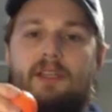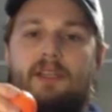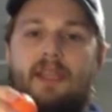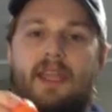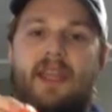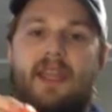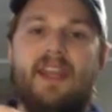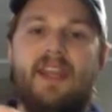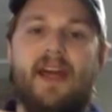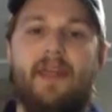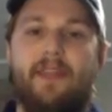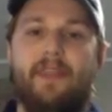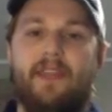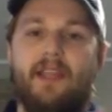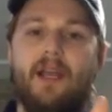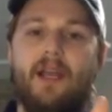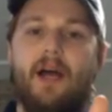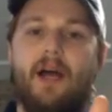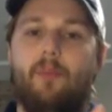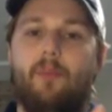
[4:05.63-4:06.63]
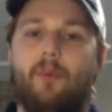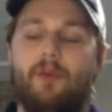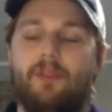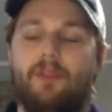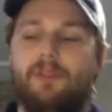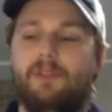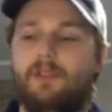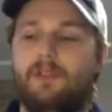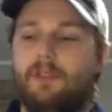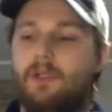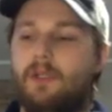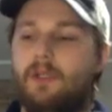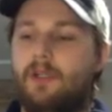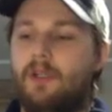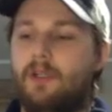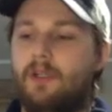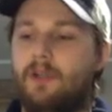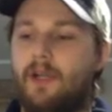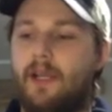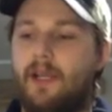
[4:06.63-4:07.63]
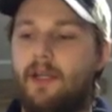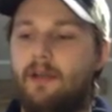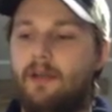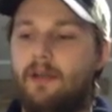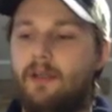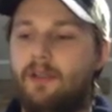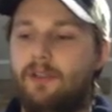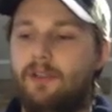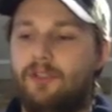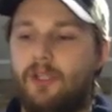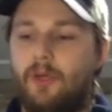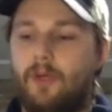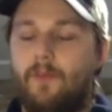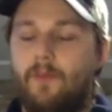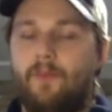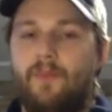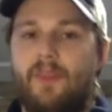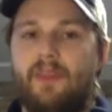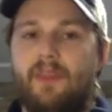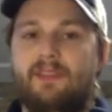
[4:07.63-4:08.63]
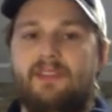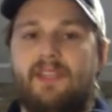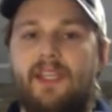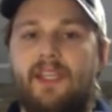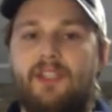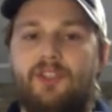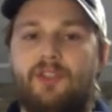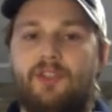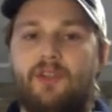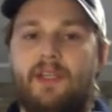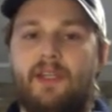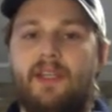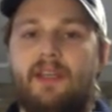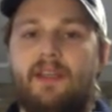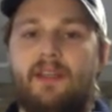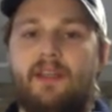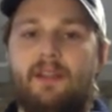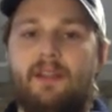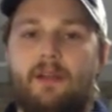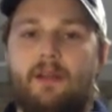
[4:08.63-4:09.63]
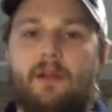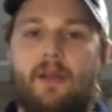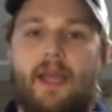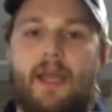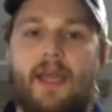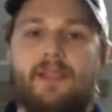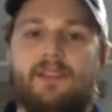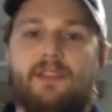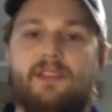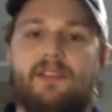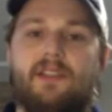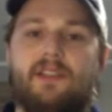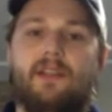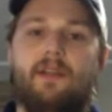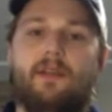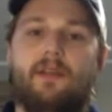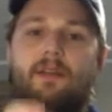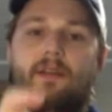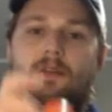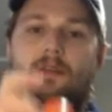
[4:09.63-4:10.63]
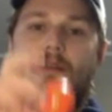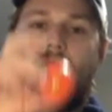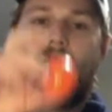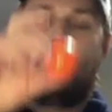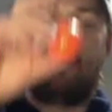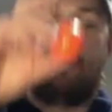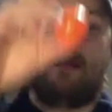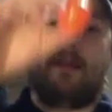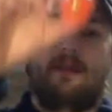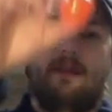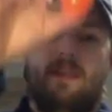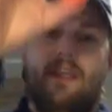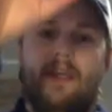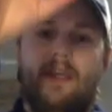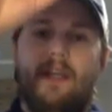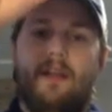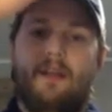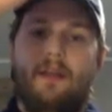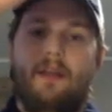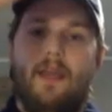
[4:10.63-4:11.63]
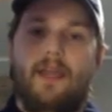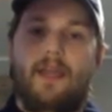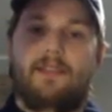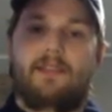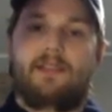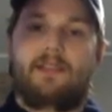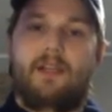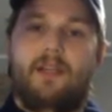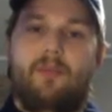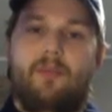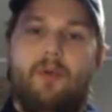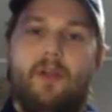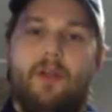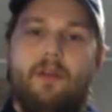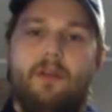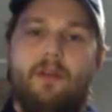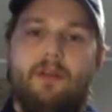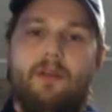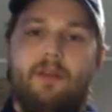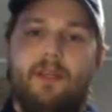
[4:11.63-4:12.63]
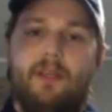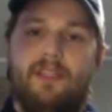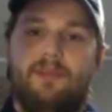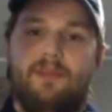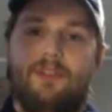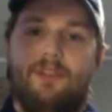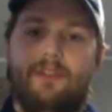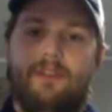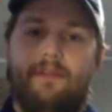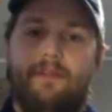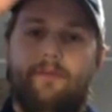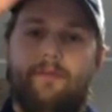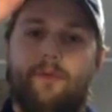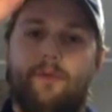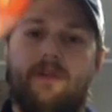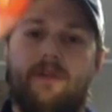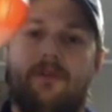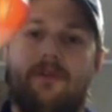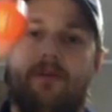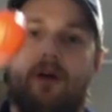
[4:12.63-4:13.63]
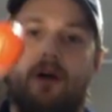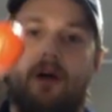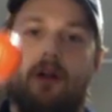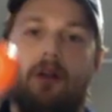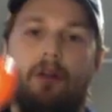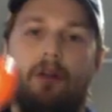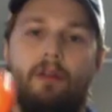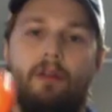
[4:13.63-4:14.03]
nothing upwards, right? So stage 3, as it's in the air, as it's airborne, experiencing free fall,